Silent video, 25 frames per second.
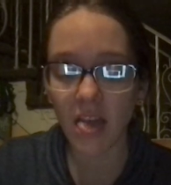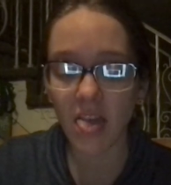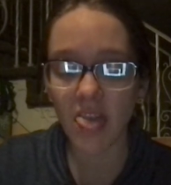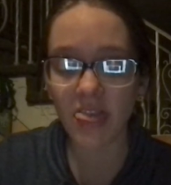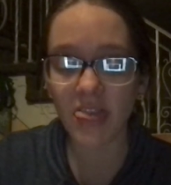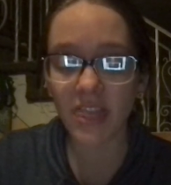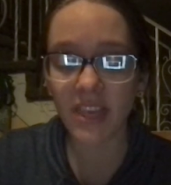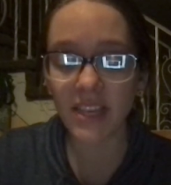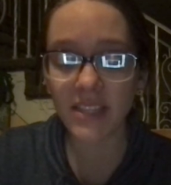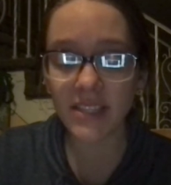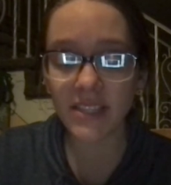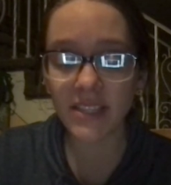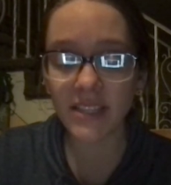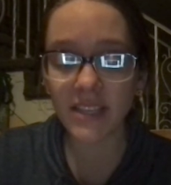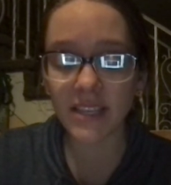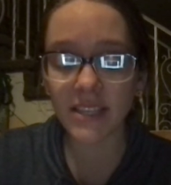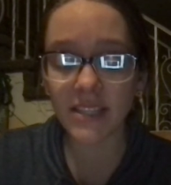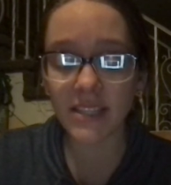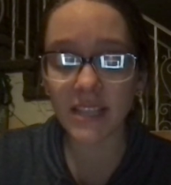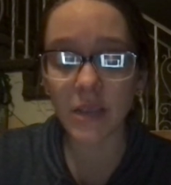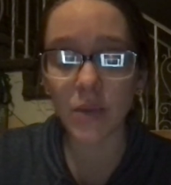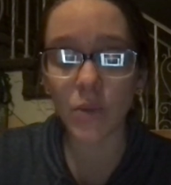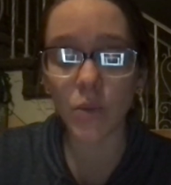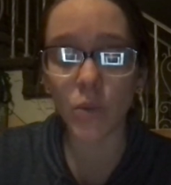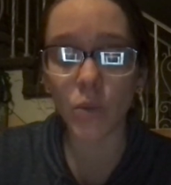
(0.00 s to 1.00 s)
This
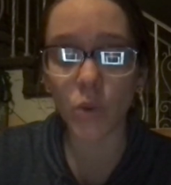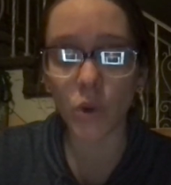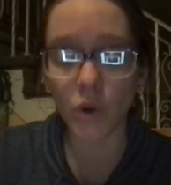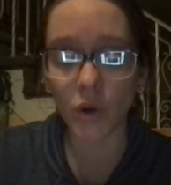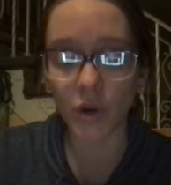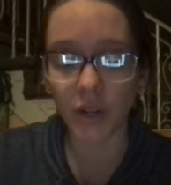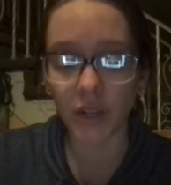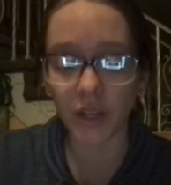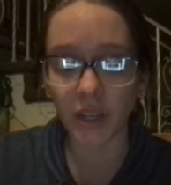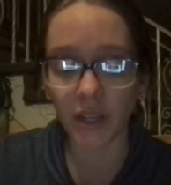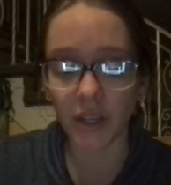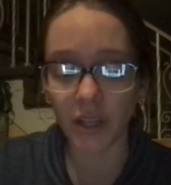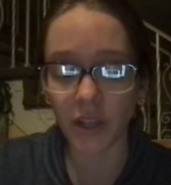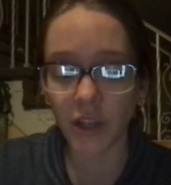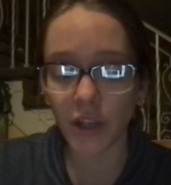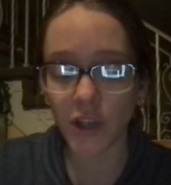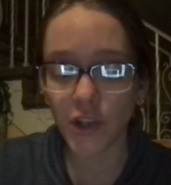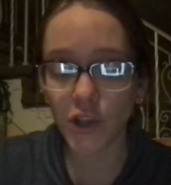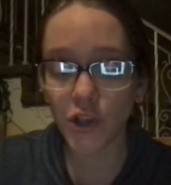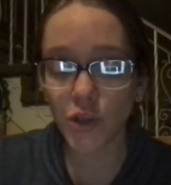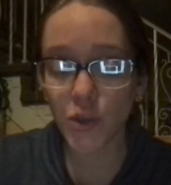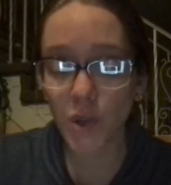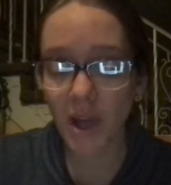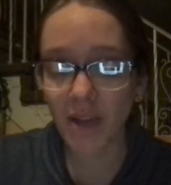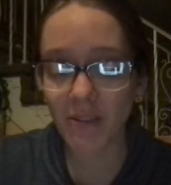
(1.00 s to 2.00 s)
is a warning.
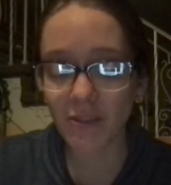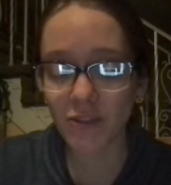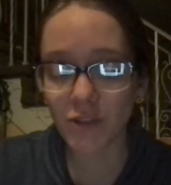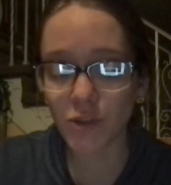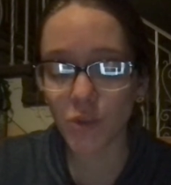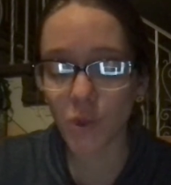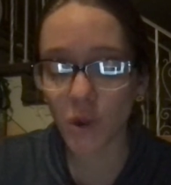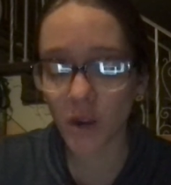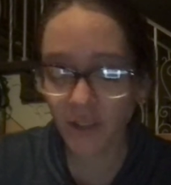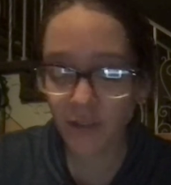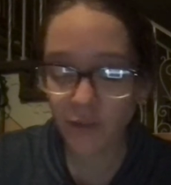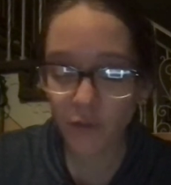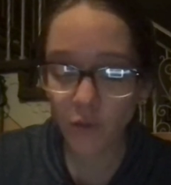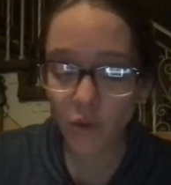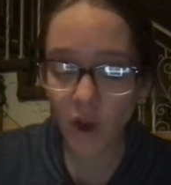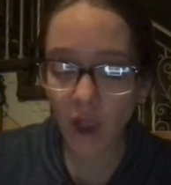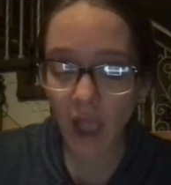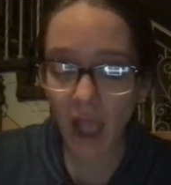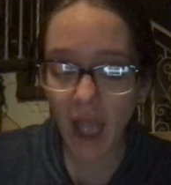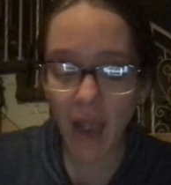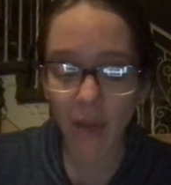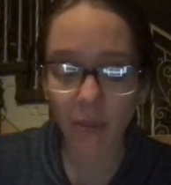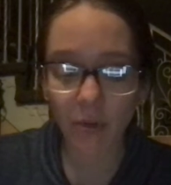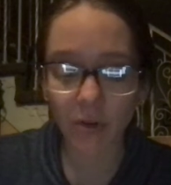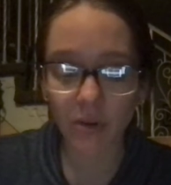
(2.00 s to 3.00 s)
You have 24
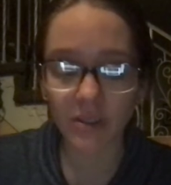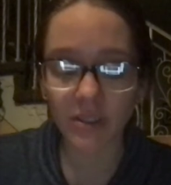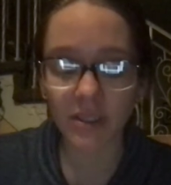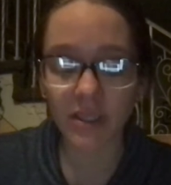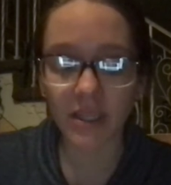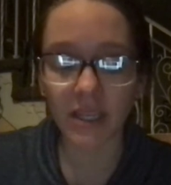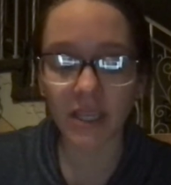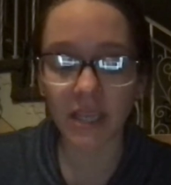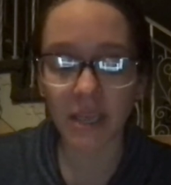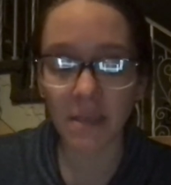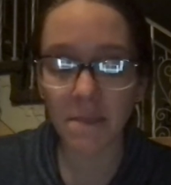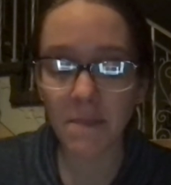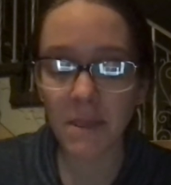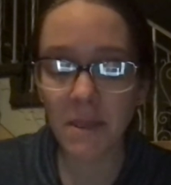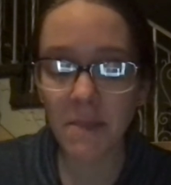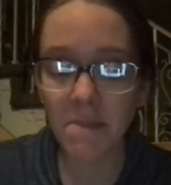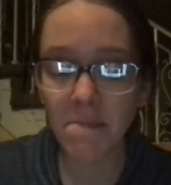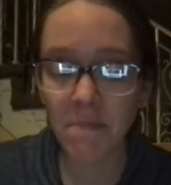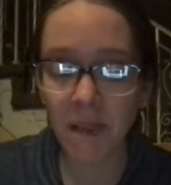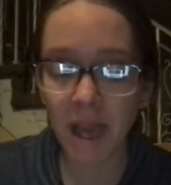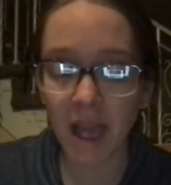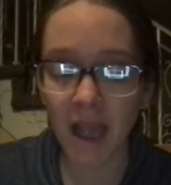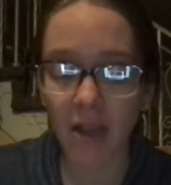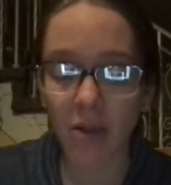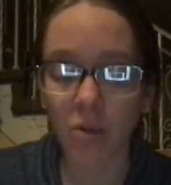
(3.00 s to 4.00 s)
hours to give me
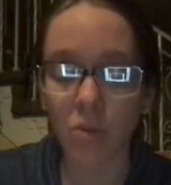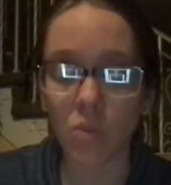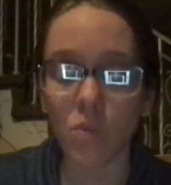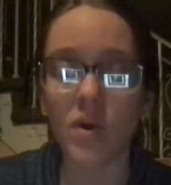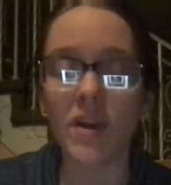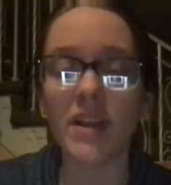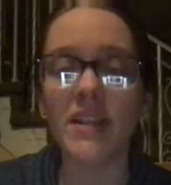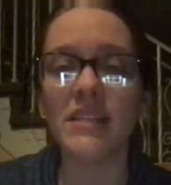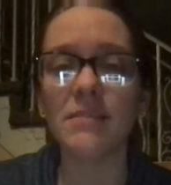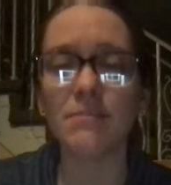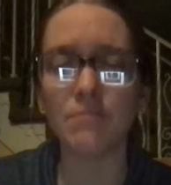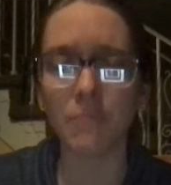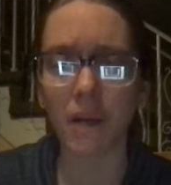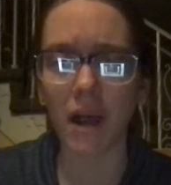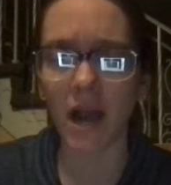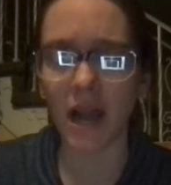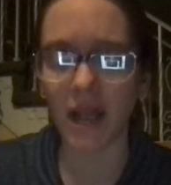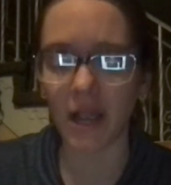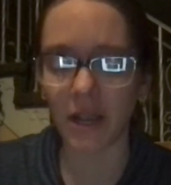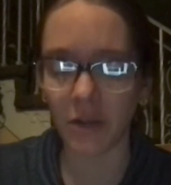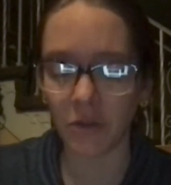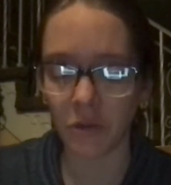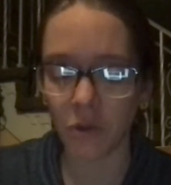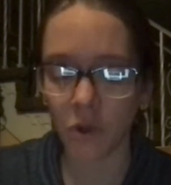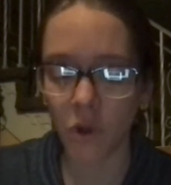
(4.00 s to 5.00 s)
back what is
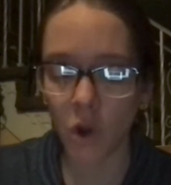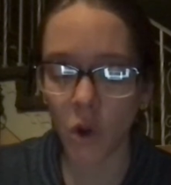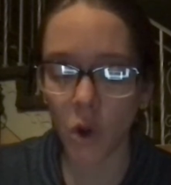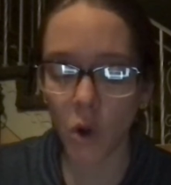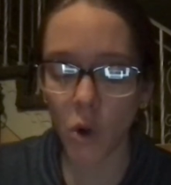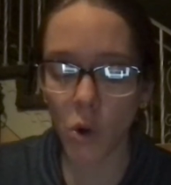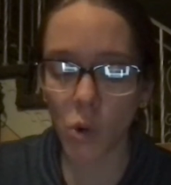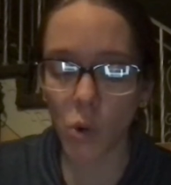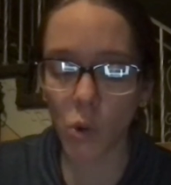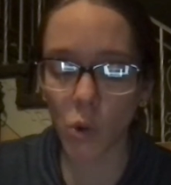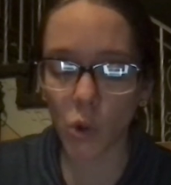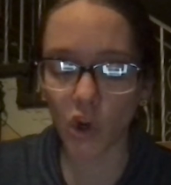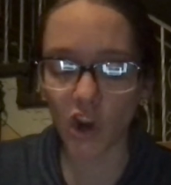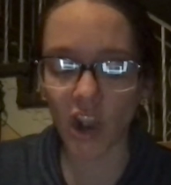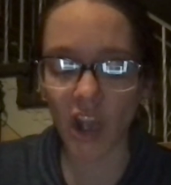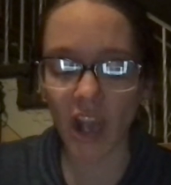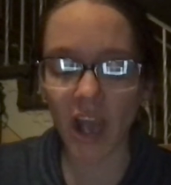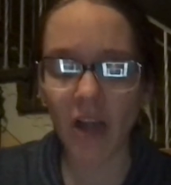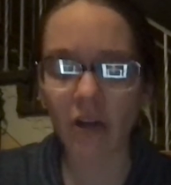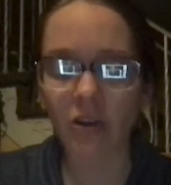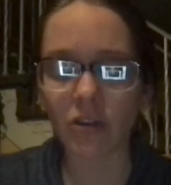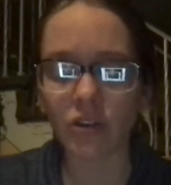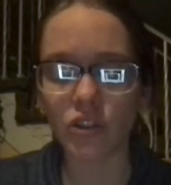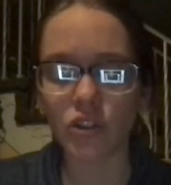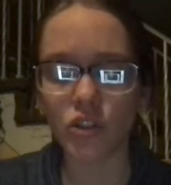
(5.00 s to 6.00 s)
mine, or
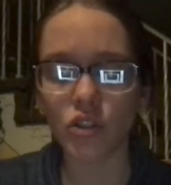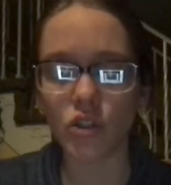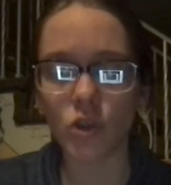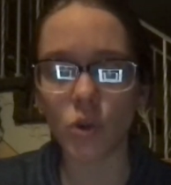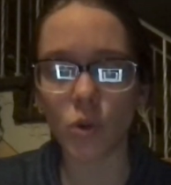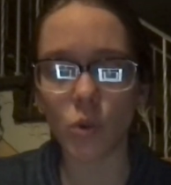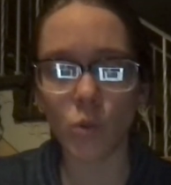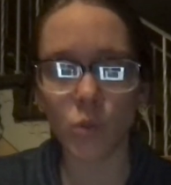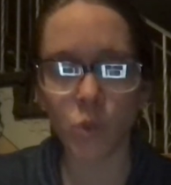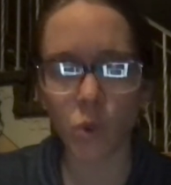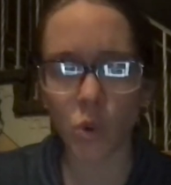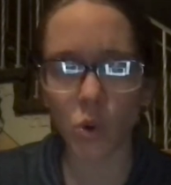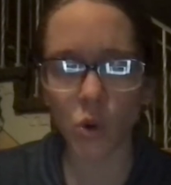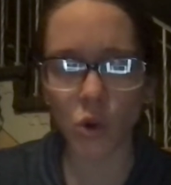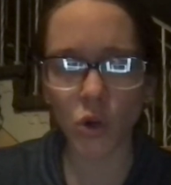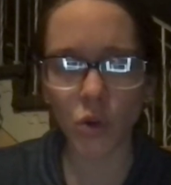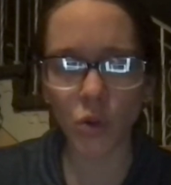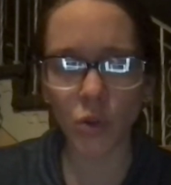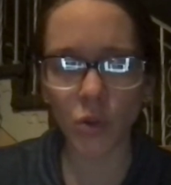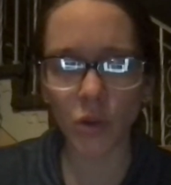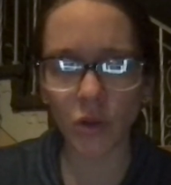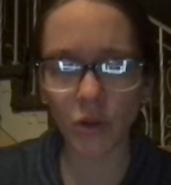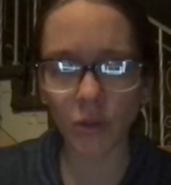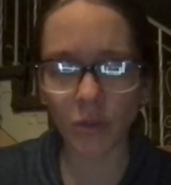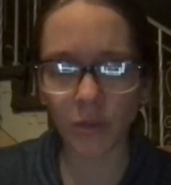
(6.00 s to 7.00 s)
else war
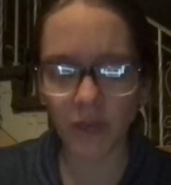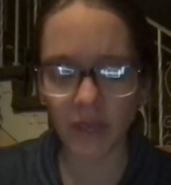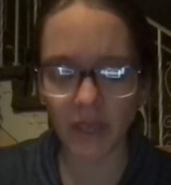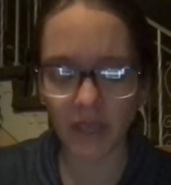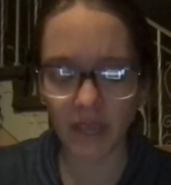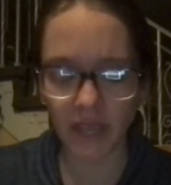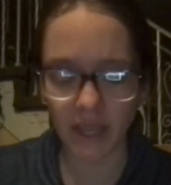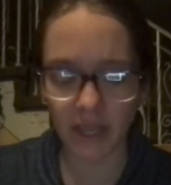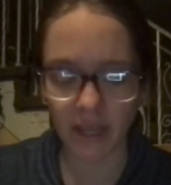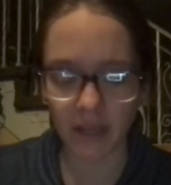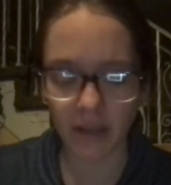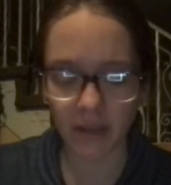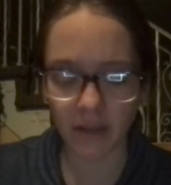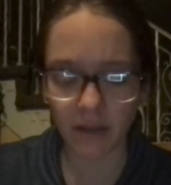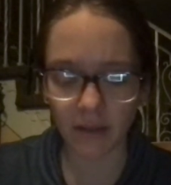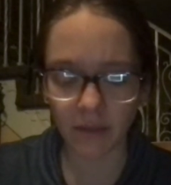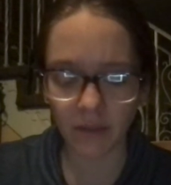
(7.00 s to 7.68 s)
will begin.